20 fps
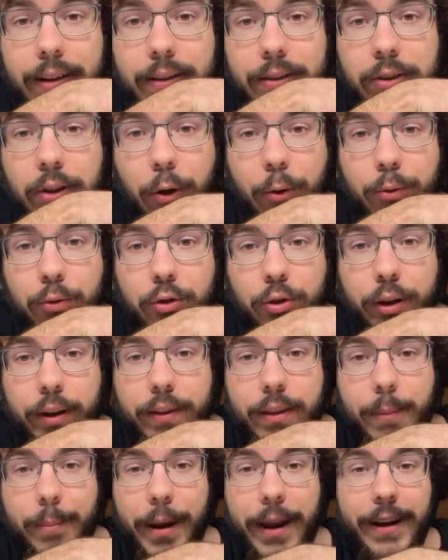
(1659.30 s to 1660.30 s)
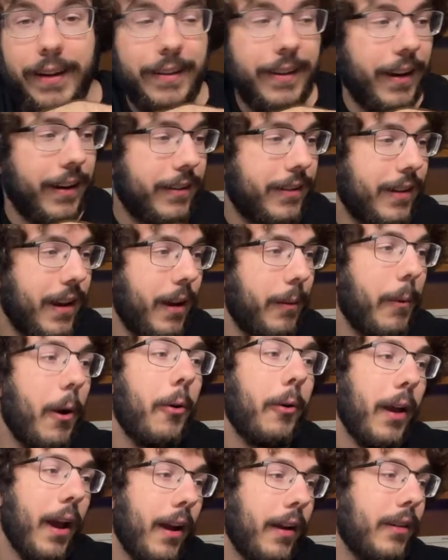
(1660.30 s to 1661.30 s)
Don't drink the paint next time.
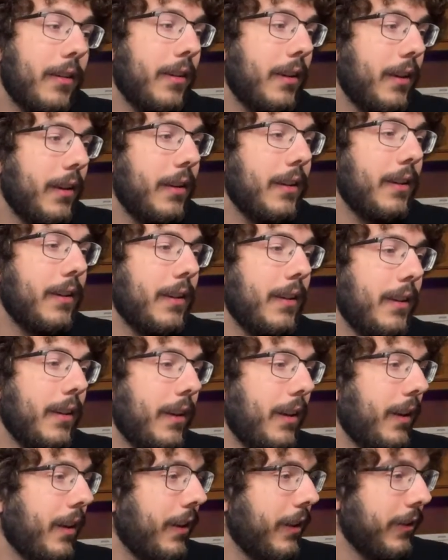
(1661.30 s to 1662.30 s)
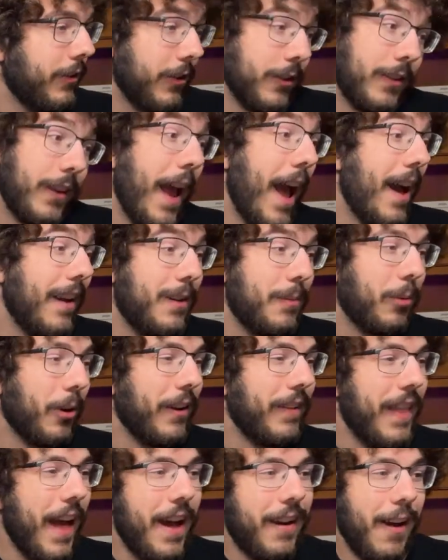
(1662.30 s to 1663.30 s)
Okay. Just had to
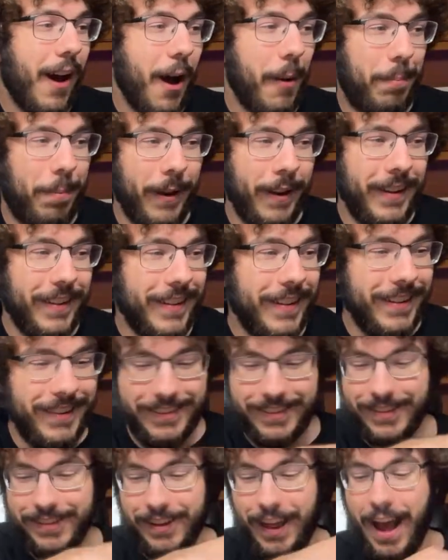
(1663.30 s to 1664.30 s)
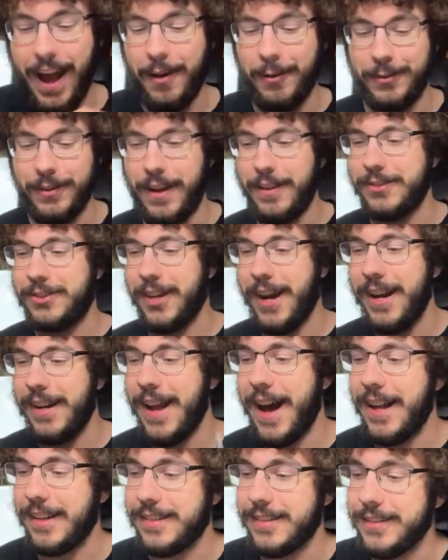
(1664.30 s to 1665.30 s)
bring that up. I'll try
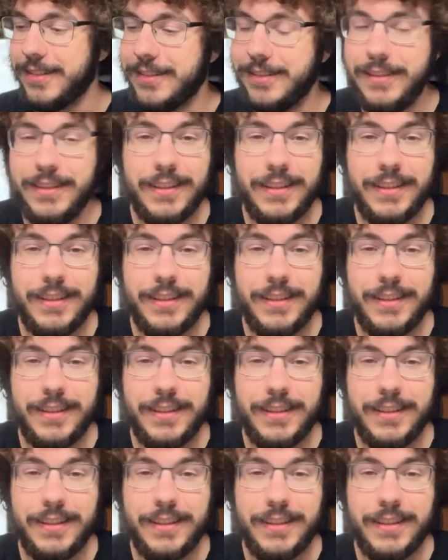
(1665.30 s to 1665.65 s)
not to.